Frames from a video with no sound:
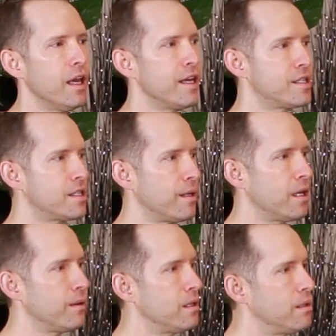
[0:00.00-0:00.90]
is to
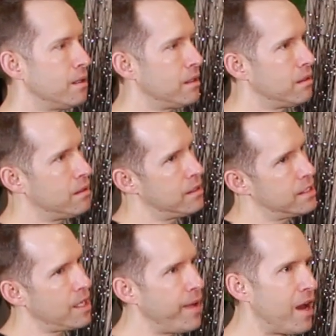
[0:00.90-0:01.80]

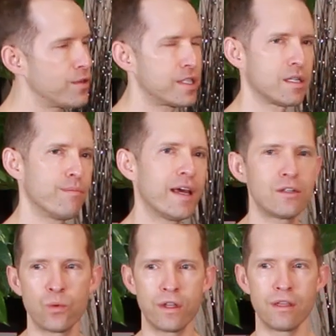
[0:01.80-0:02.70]
somehow
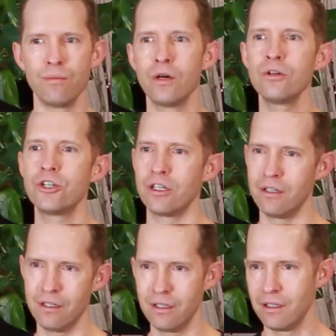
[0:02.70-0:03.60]
cement with emotion
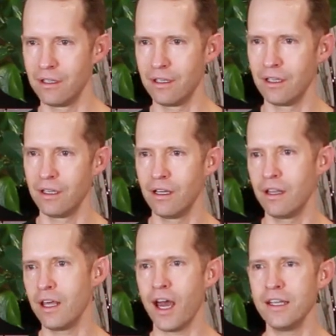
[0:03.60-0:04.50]

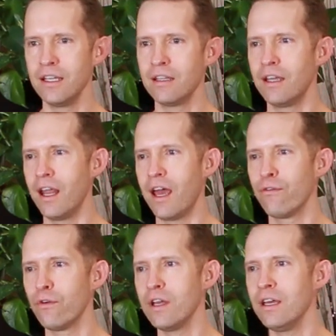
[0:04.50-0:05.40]
the idea that
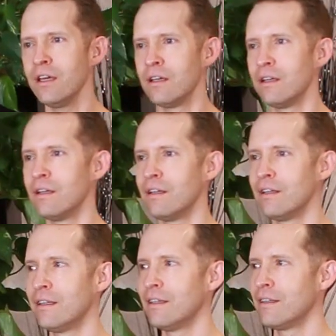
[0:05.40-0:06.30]
every
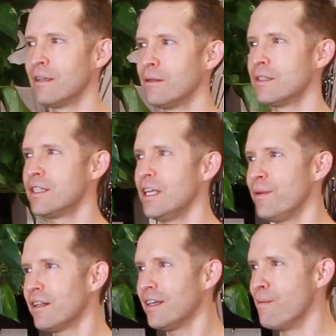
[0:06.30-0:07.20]

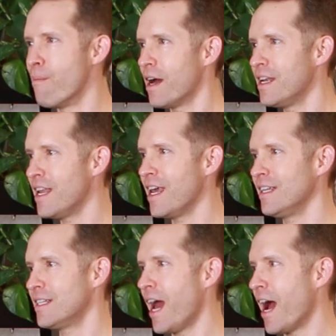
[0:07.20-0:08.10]
seemingly
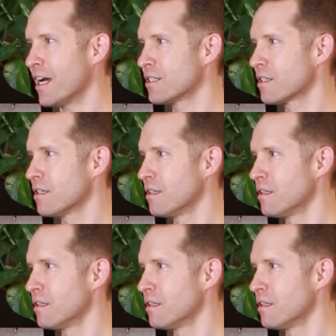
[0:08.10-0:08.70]
mundane task